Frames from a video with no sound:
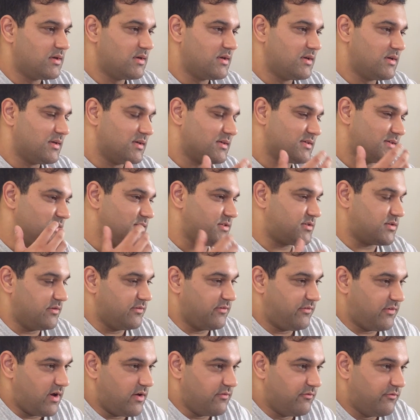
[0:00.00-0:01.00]
Since the
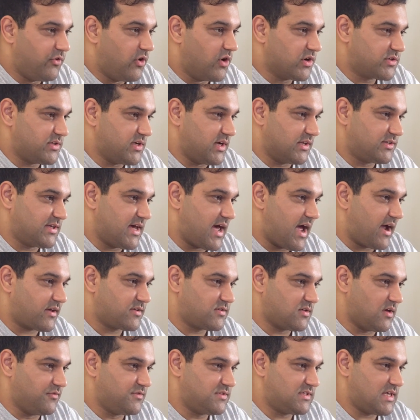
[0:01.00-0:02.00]
unfortunate attacks
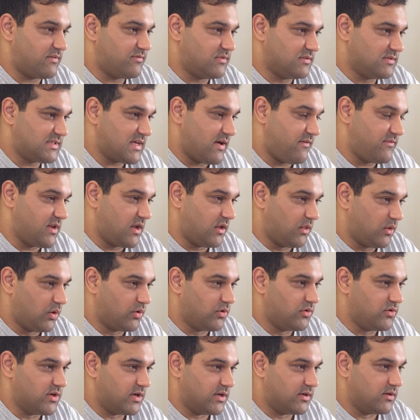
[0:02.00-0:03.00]
of 7/7 in
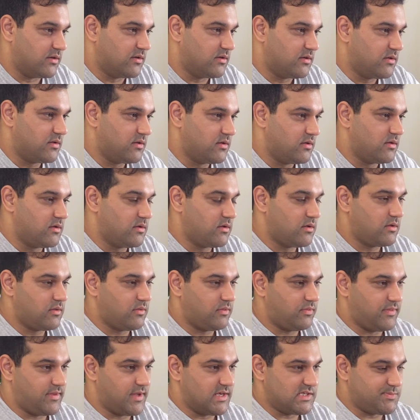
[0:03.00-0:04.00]
London,
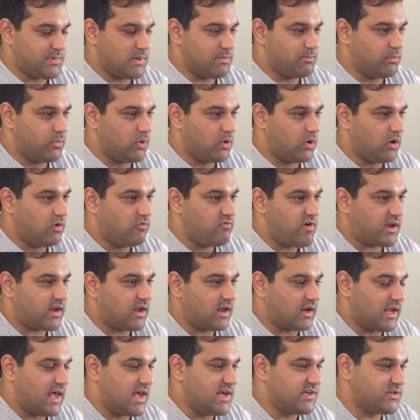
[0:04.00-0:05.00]
there's been more
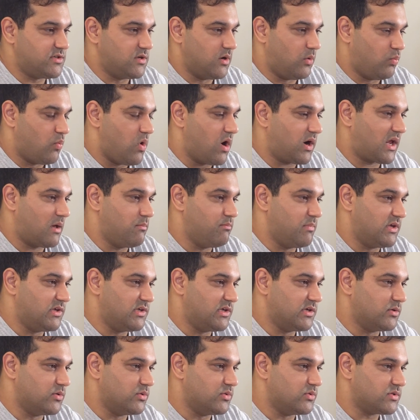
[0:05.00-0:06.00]
regulation on what can be
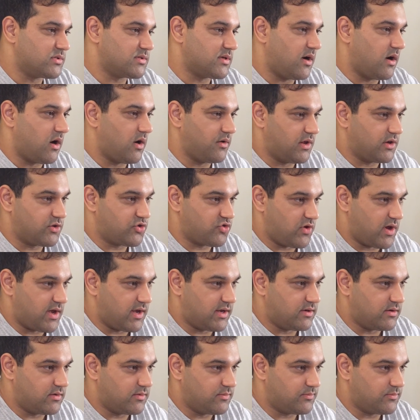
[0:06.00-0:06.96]
used on a train.